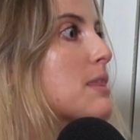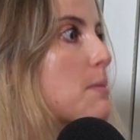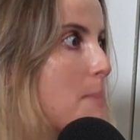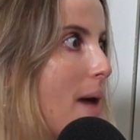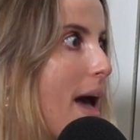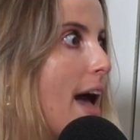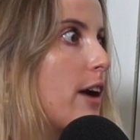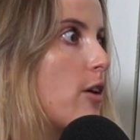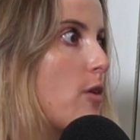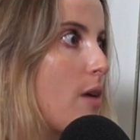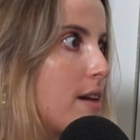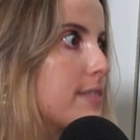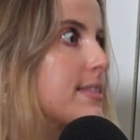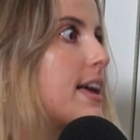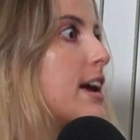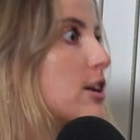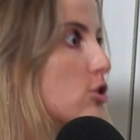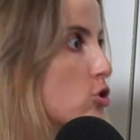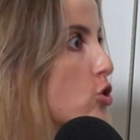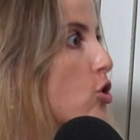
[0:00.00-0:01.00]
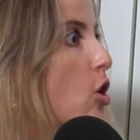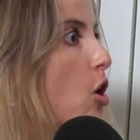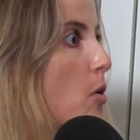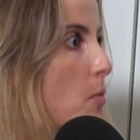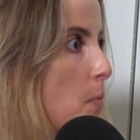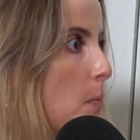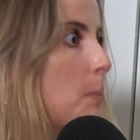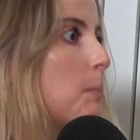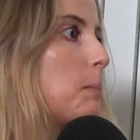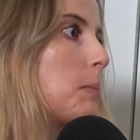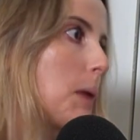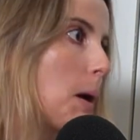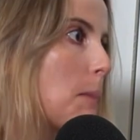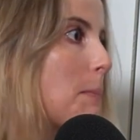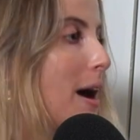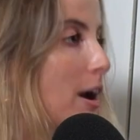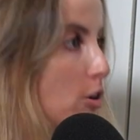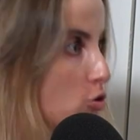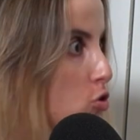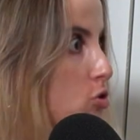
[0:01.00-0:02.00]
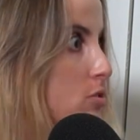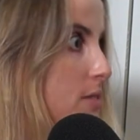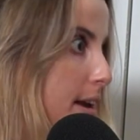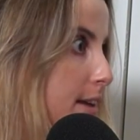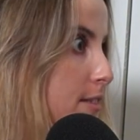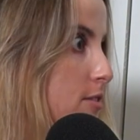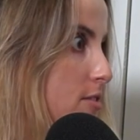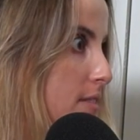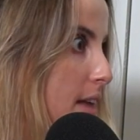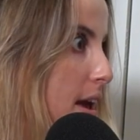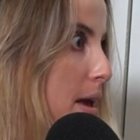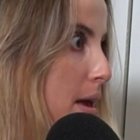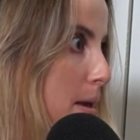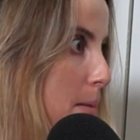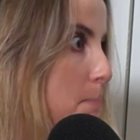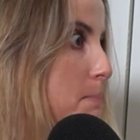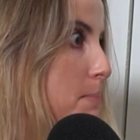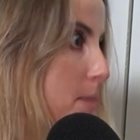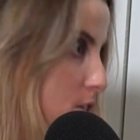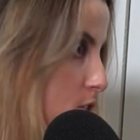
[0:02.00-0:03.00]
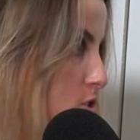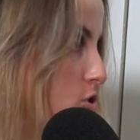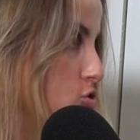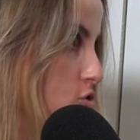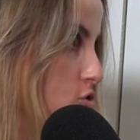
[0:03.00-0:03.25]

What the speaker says: the background as you go about your day-to-day business